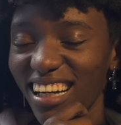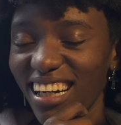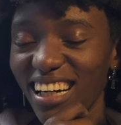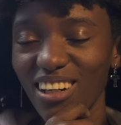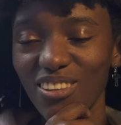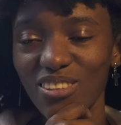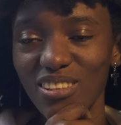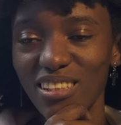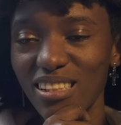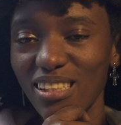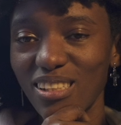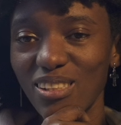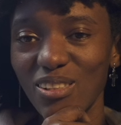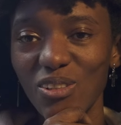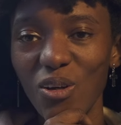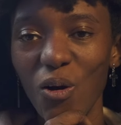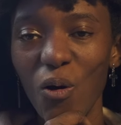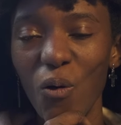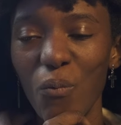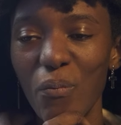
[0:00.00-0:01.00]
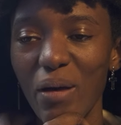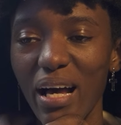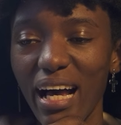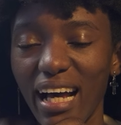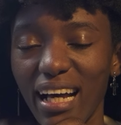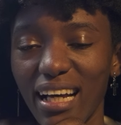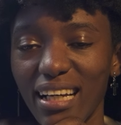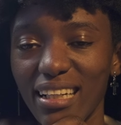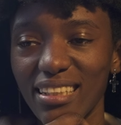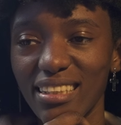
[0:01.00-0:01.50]
I was so
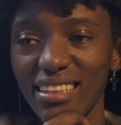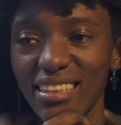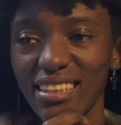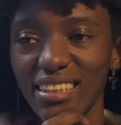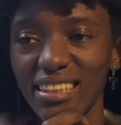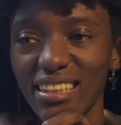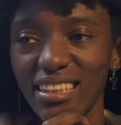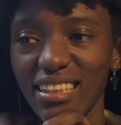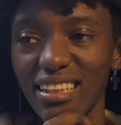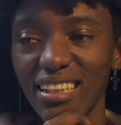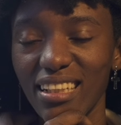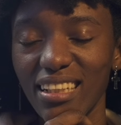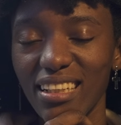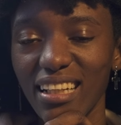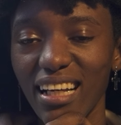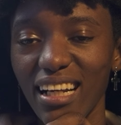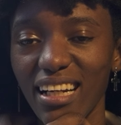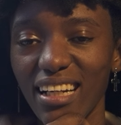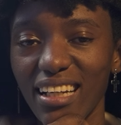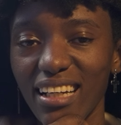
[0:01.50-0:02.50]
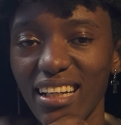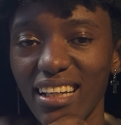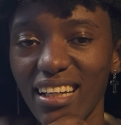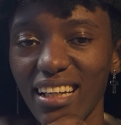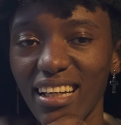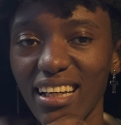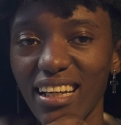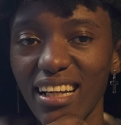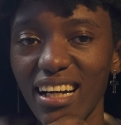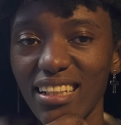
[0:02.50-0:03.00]
mad that it,
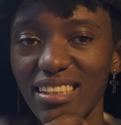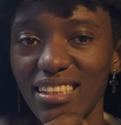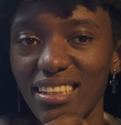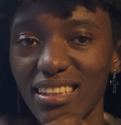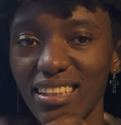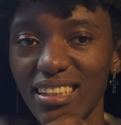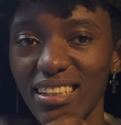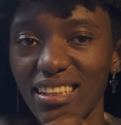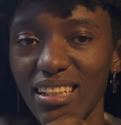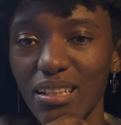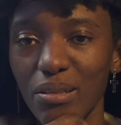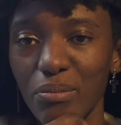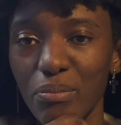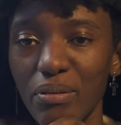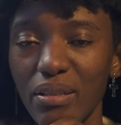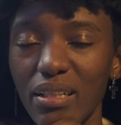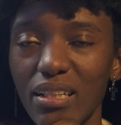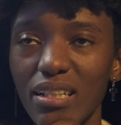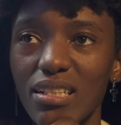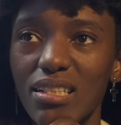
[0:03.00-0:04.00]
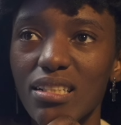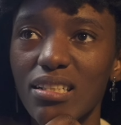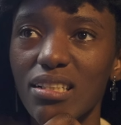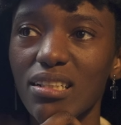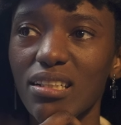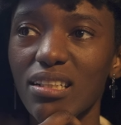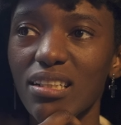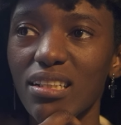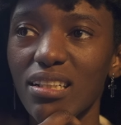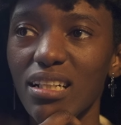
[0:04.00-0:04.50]
it got deleted because
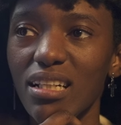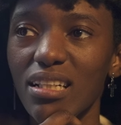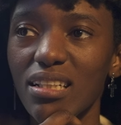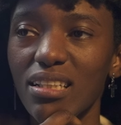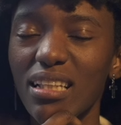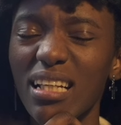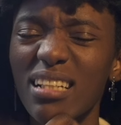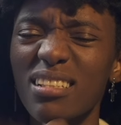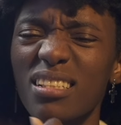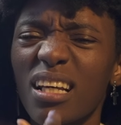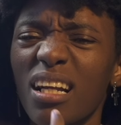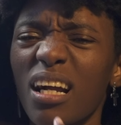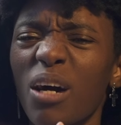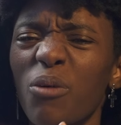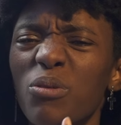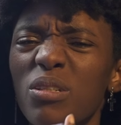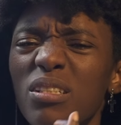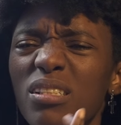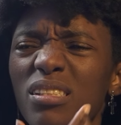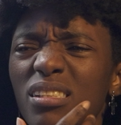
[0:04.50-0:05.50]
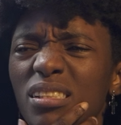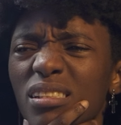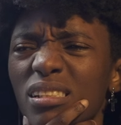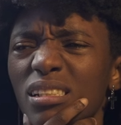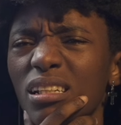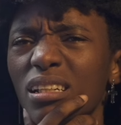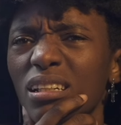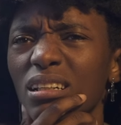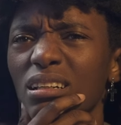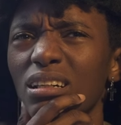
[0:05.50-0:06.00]
uh, they said I was
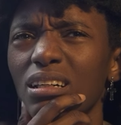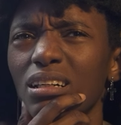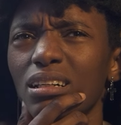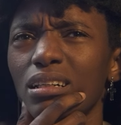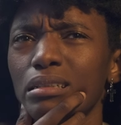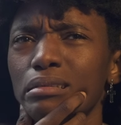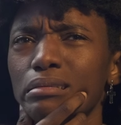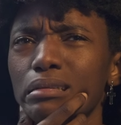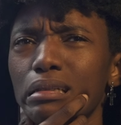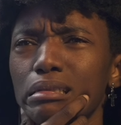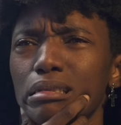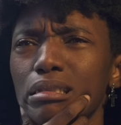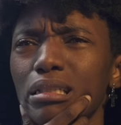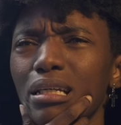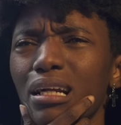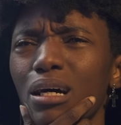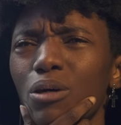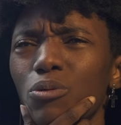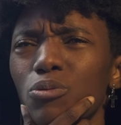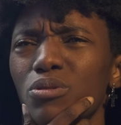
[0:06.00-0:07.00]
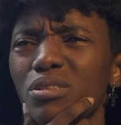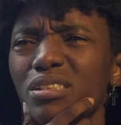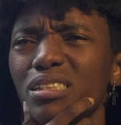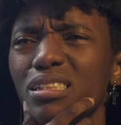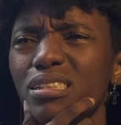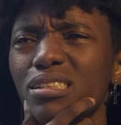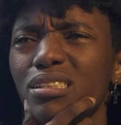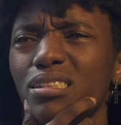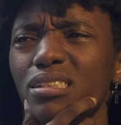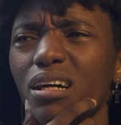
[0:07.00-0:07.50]
they said I
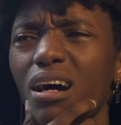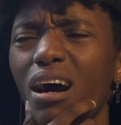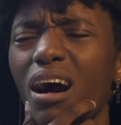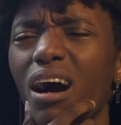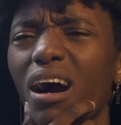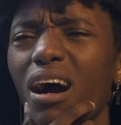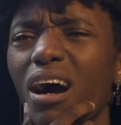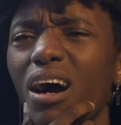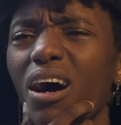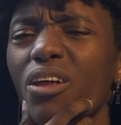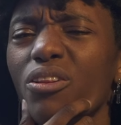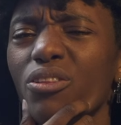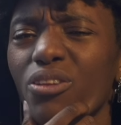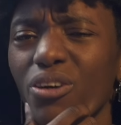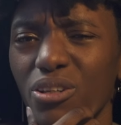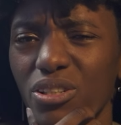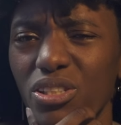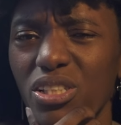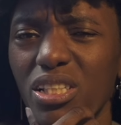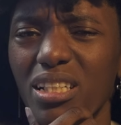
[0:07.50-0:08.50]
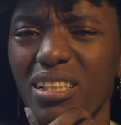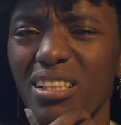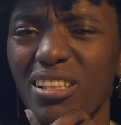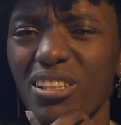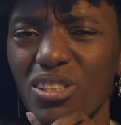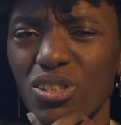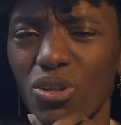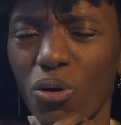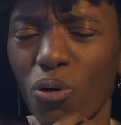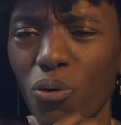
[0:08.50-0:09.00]
was 13
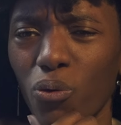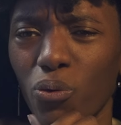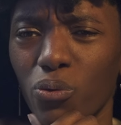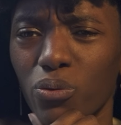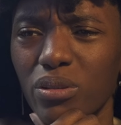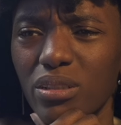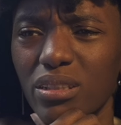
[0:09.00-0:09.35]
years old.